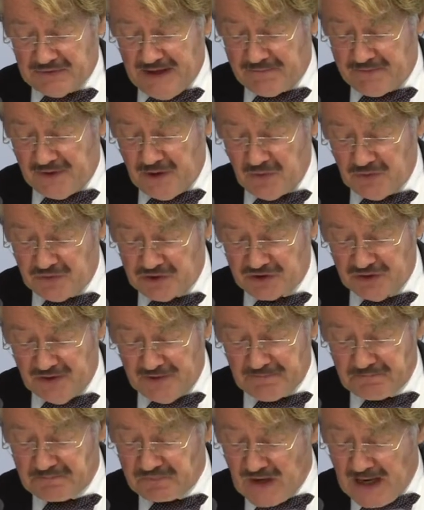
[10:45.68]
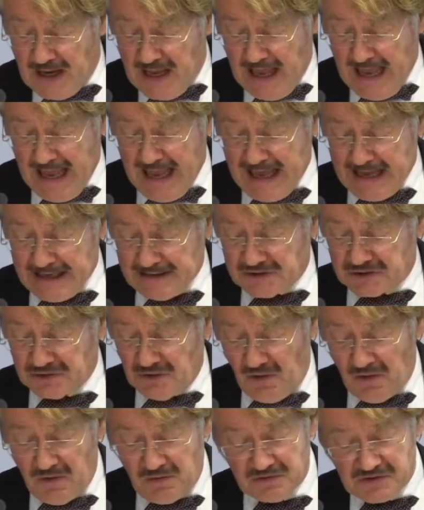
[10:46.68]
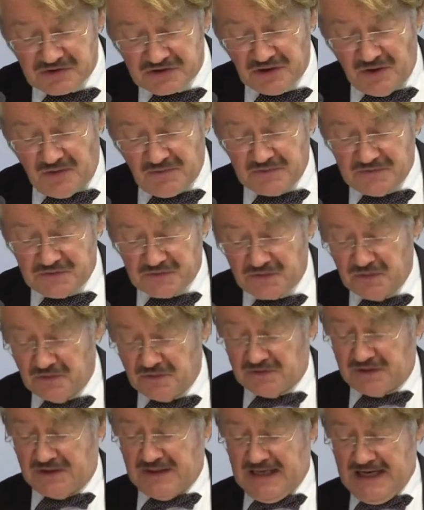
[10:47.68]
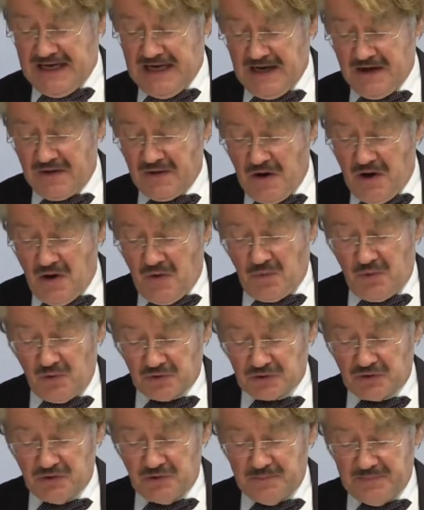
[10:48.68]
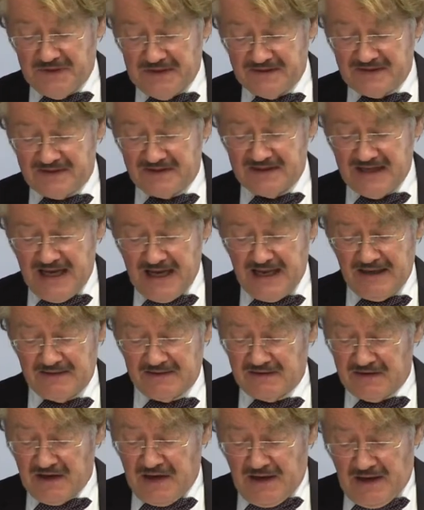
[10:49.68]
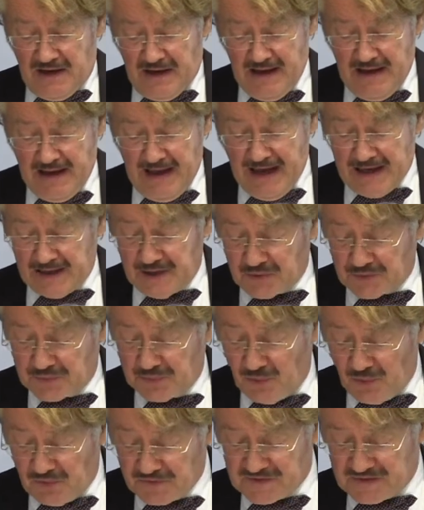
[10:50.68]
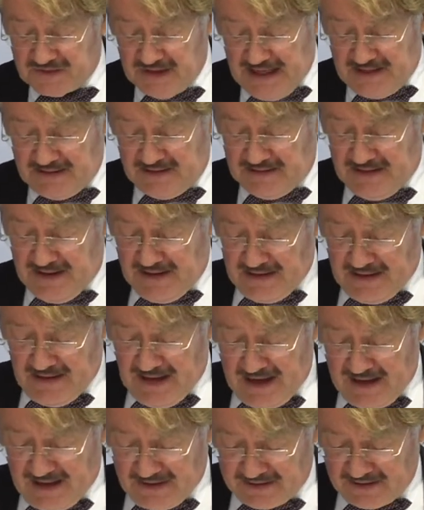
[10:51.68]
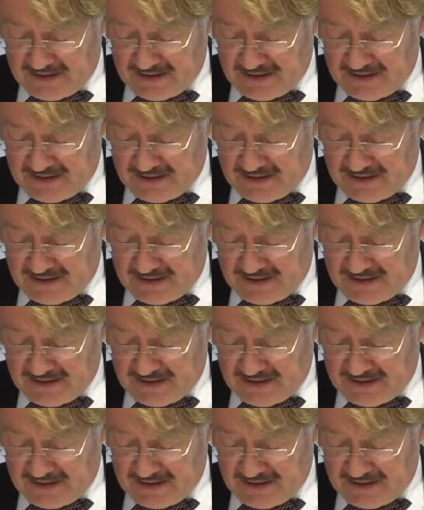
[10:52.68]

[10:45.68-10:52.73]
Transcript: revolution, and also certainly what could be said and it was said in